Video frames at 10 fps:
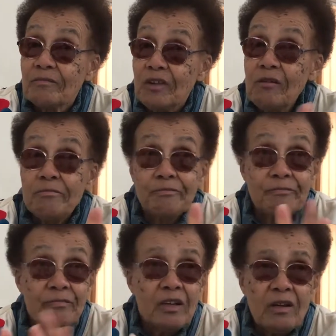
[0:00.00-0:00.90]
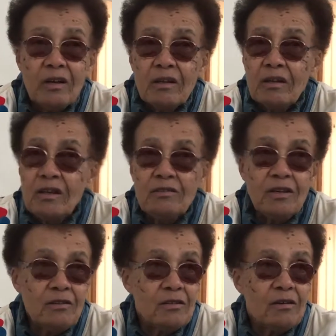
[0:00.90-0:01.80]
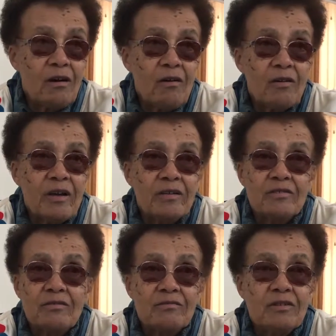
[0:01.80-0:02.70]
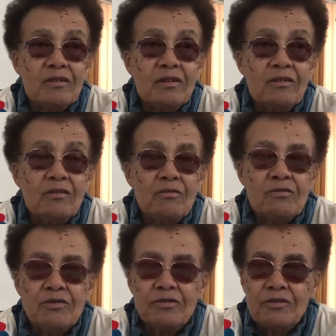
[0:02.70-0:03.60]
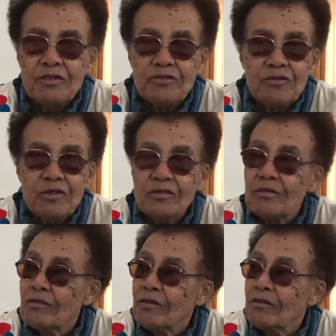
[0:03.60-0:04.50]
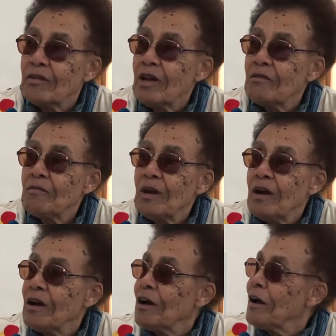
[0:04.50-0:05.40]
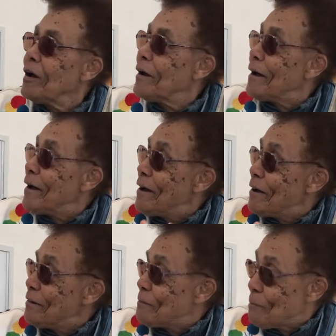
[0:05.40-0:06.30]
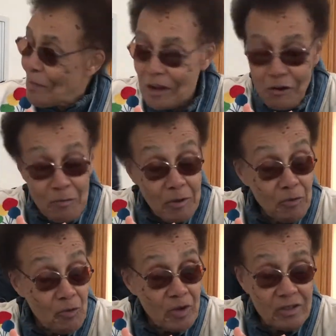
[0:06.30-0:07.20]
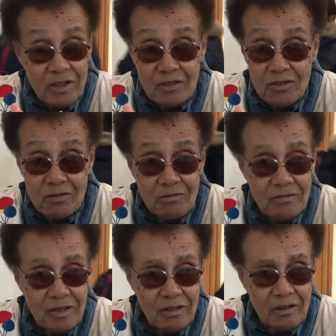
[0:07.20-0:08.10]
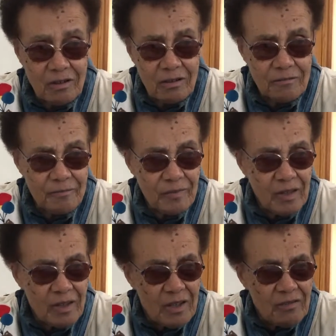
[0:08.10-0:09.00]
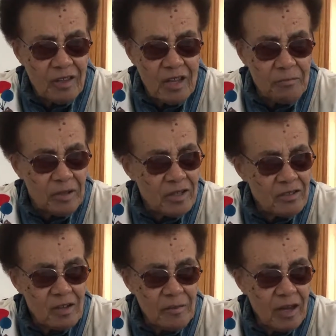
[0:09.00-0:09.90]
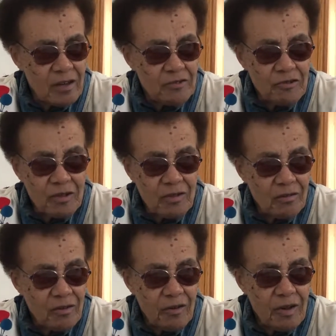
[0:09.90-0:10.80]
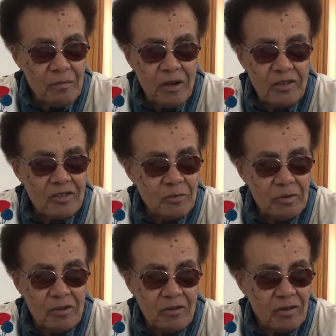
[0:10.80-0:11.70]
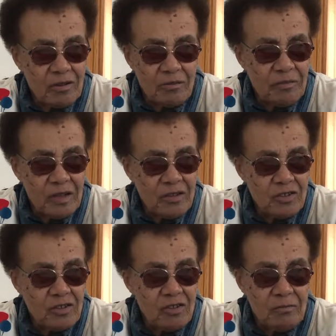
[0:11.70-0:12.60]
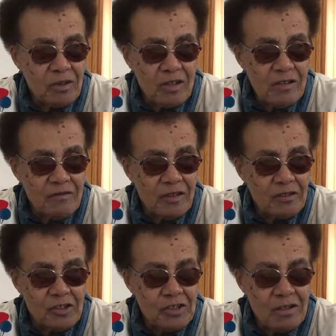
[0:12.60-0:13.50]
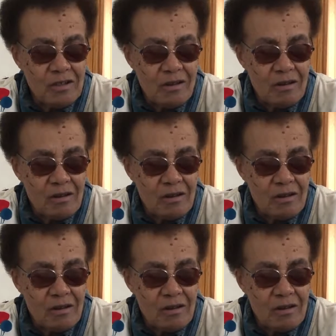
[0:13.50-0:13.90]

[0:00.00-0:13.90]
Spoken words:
Yep. They did all kinds of little dirty tricks on her. And I remember one day too that they had played some kind of trick on her, and Mother Superior just couldn't believe that she